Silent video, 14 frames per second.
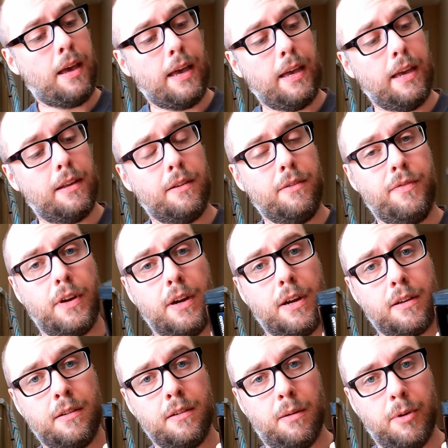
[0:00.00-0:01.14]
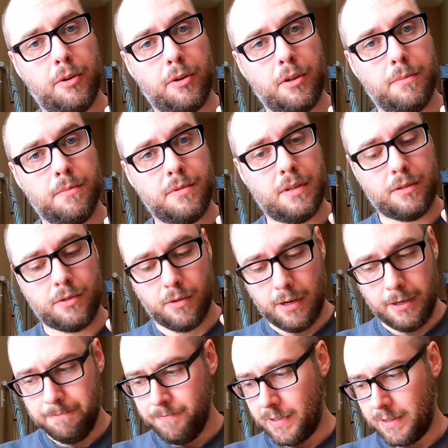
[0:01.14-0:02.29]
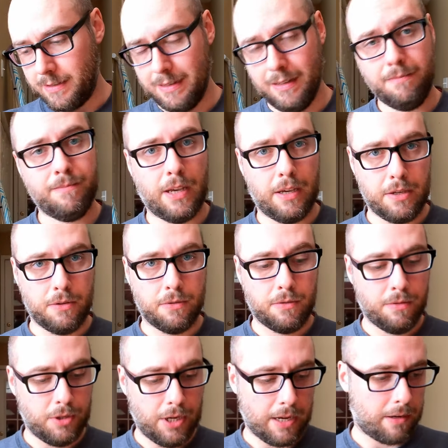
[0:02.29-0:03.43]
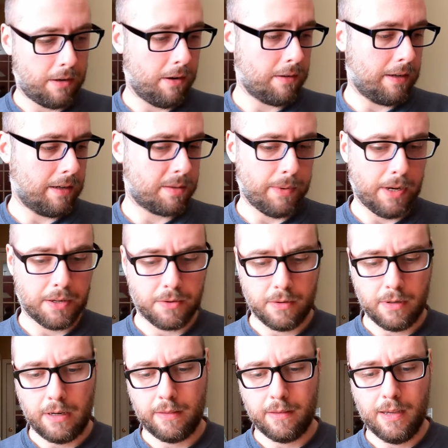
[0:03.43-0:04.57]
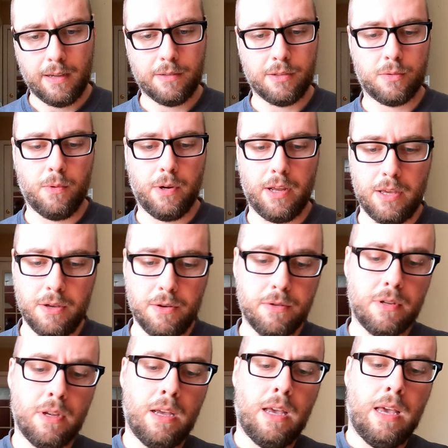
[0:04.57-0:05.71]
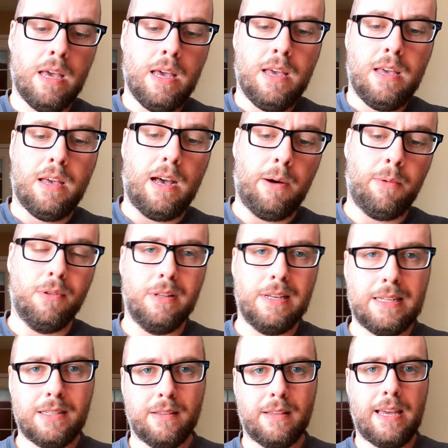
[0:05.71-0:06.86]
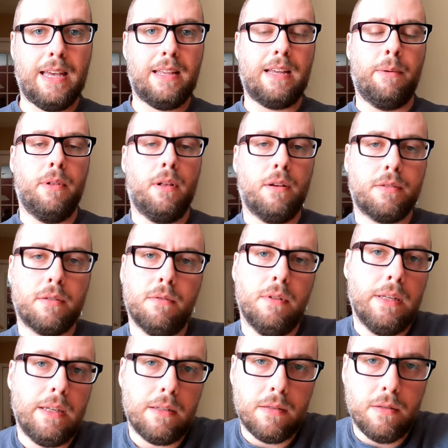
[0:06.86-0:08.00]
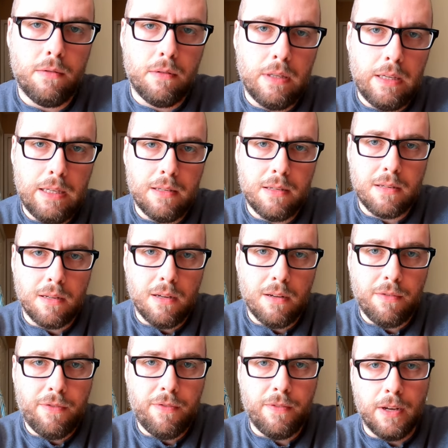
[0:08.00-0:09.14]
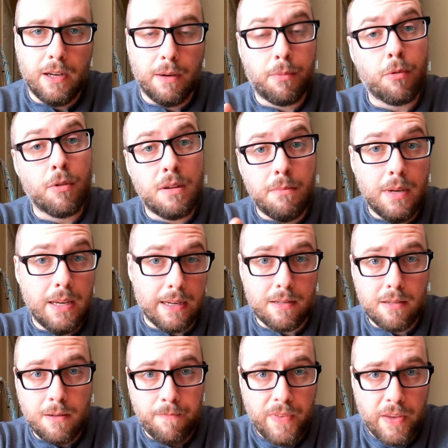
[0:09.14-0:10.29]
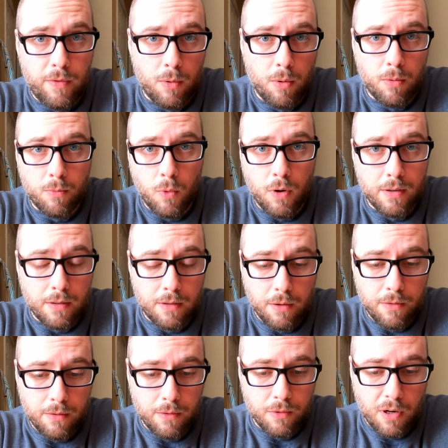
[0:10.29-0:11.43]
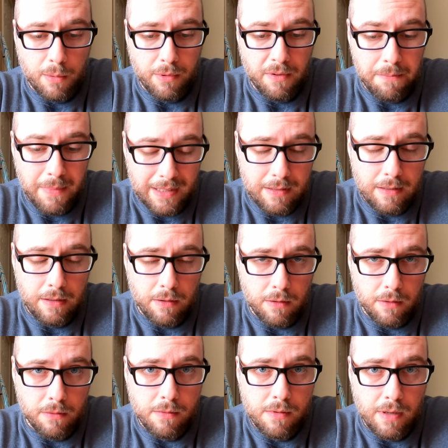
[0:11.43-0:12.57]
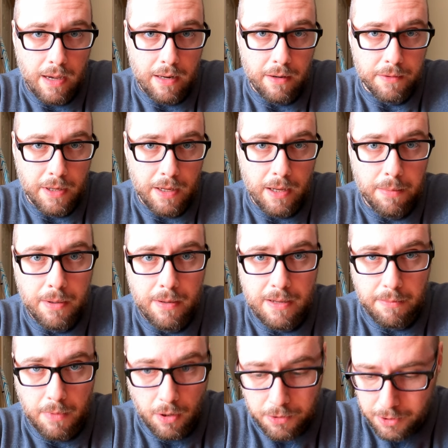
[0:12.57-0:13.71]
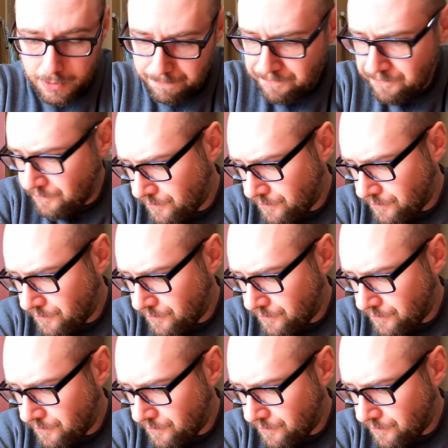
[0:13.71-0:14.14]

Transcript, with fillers: And ferric ammonium citrate. Like I said, I use Jacquard, not sponsored or anything, it's just what I use. I will link to that. I will also link to the stuff uh, pre-mixed if you don't want to go through the trouble of mixing your own cyanotype emulsion.